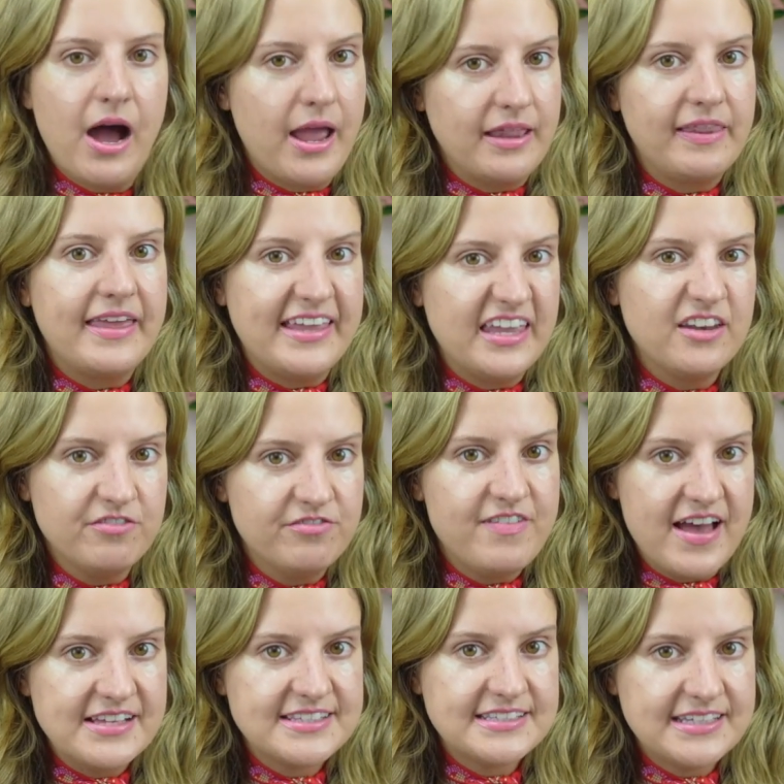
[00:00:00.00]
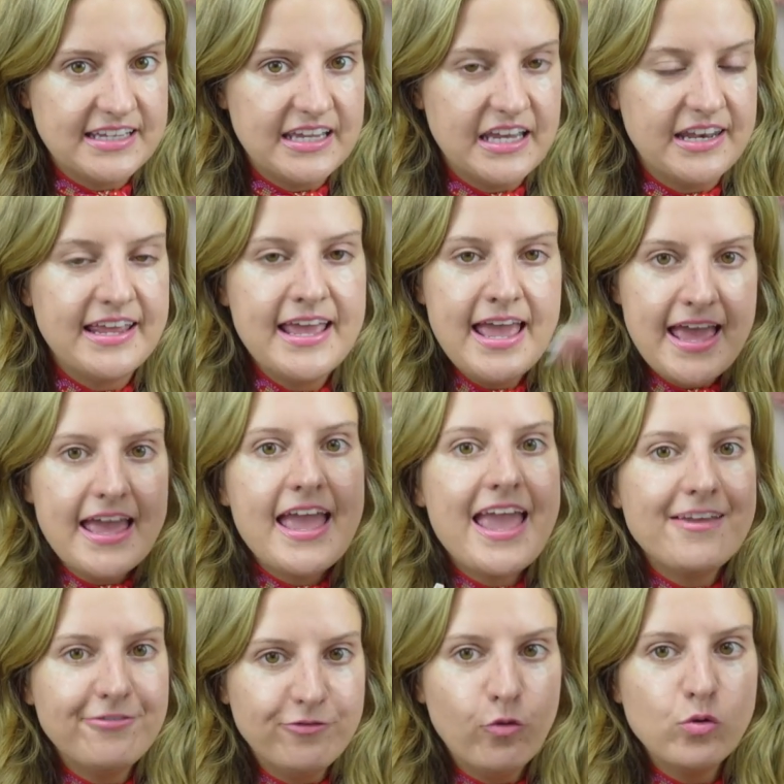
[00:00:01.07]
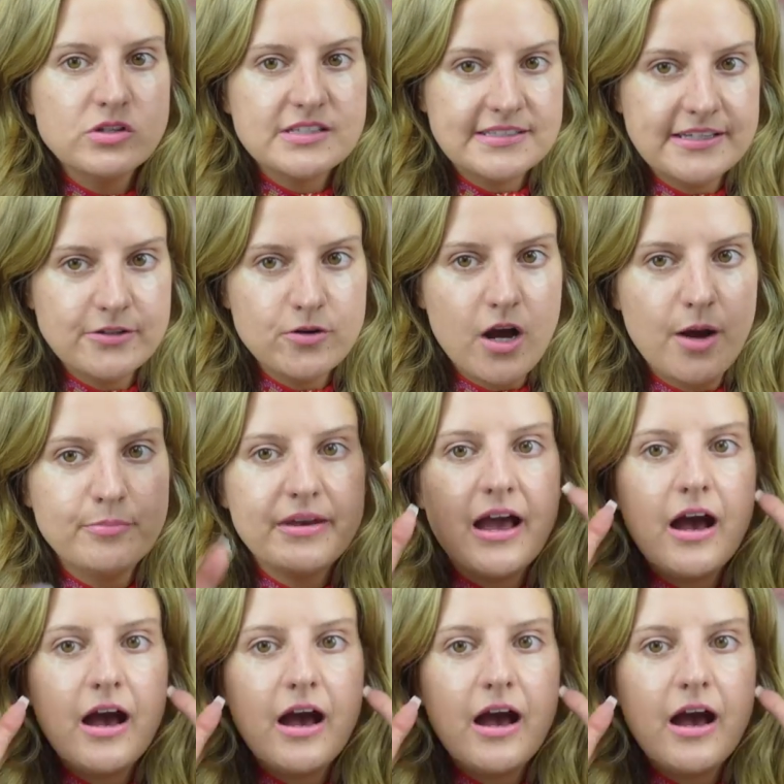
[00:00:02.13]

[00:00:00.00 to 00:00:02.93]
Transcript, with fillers: I like invest in a full serum.